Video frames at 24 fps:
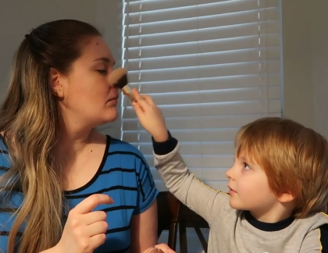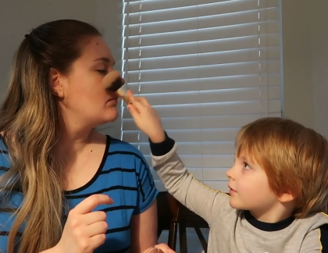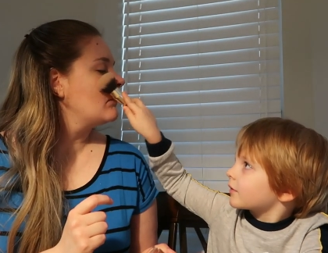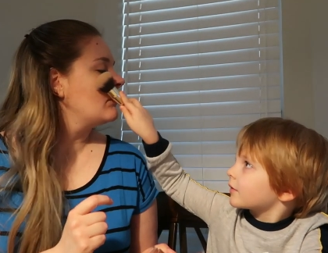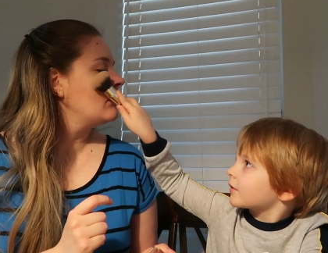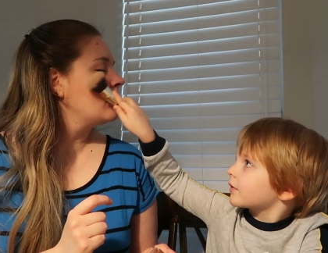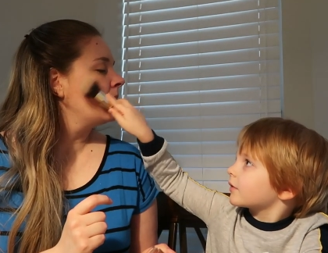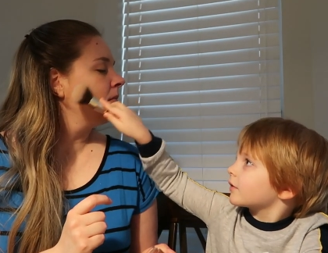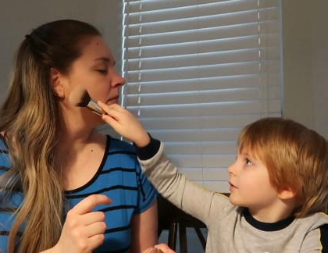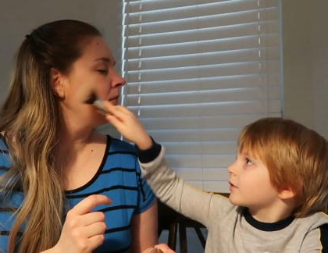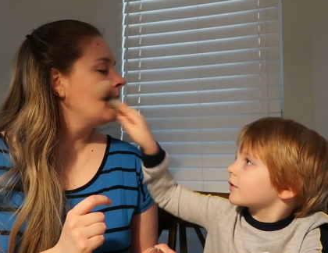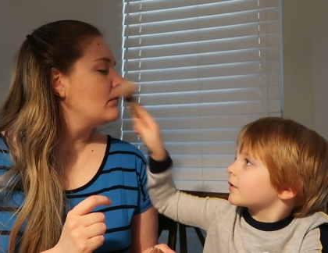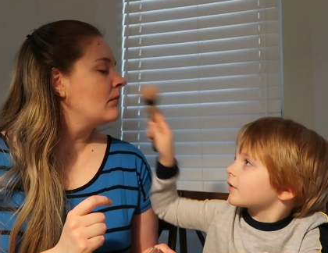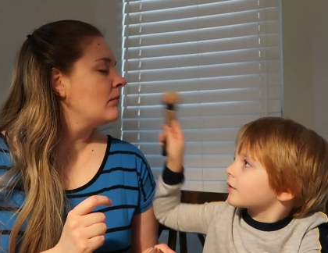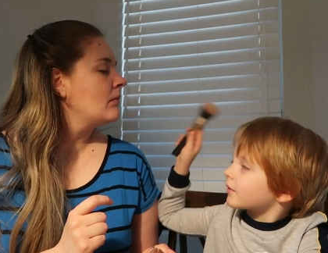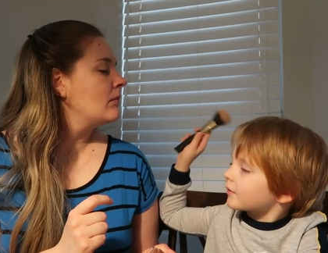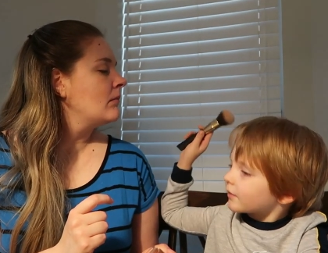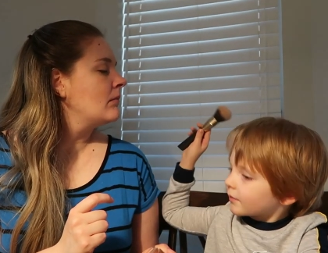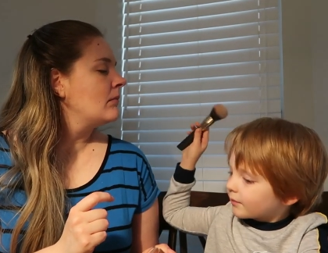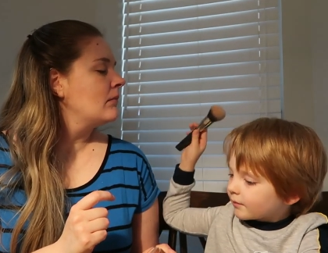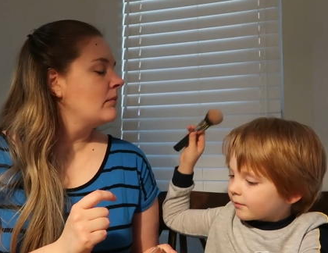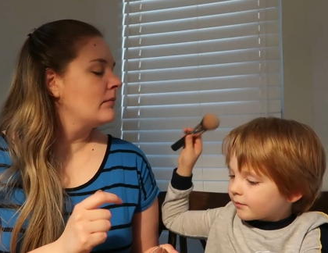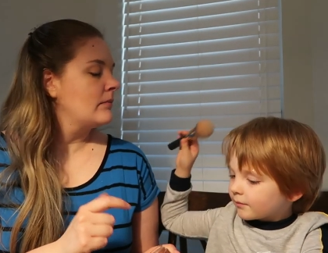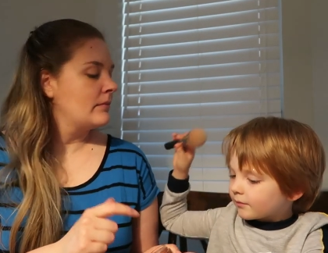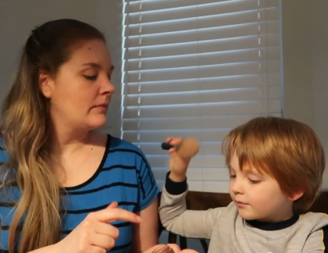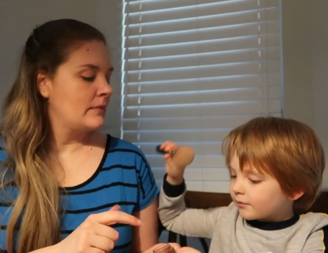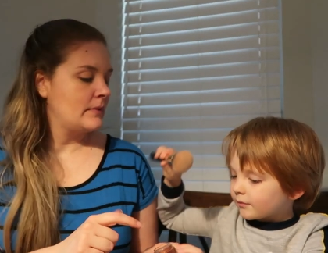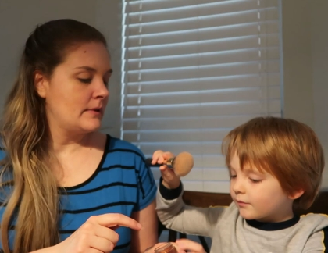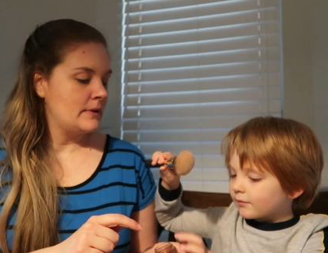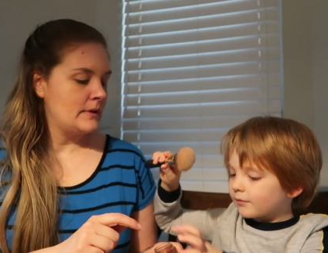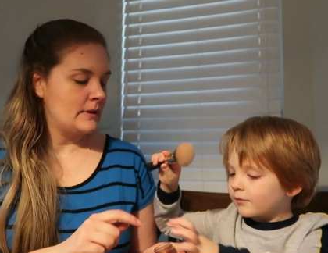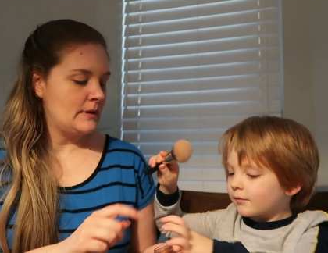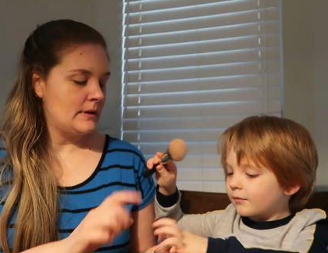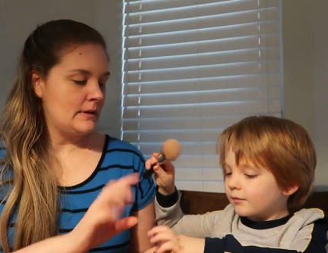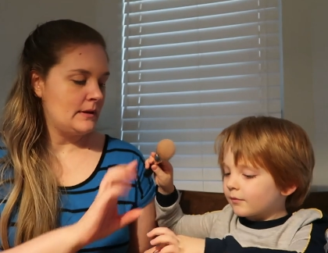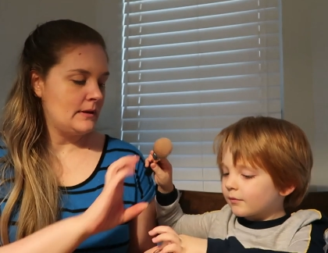
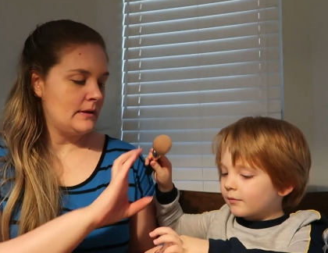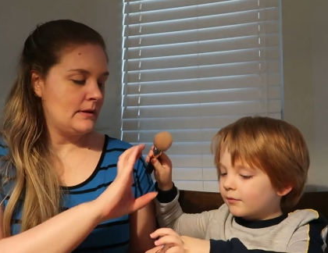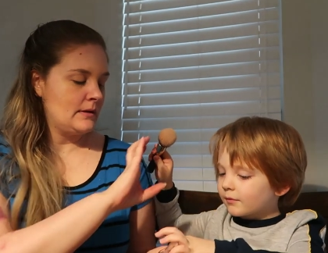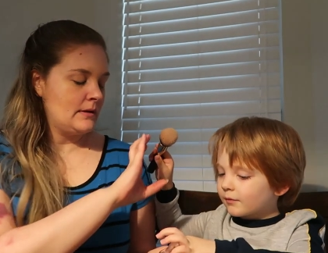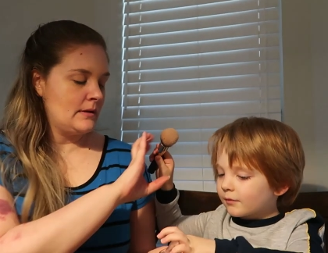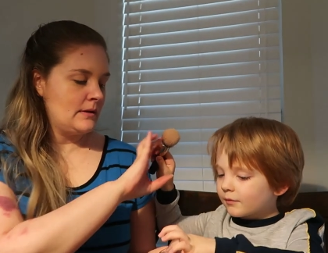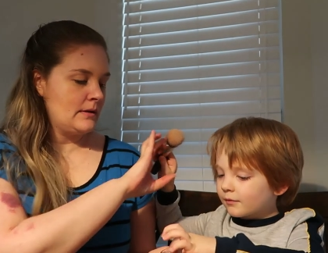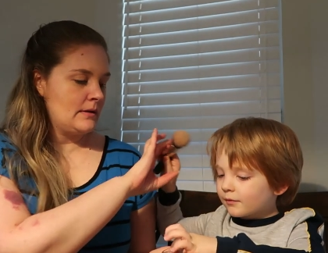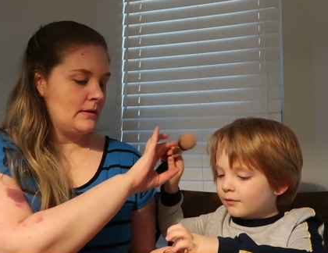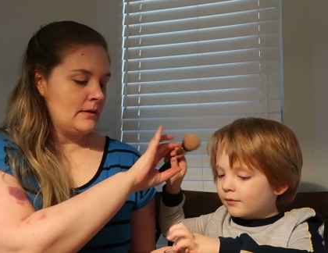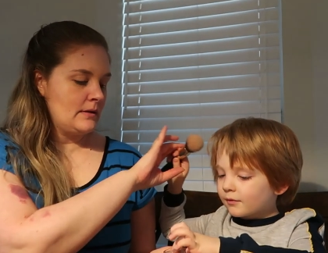No one is speaking in this clip.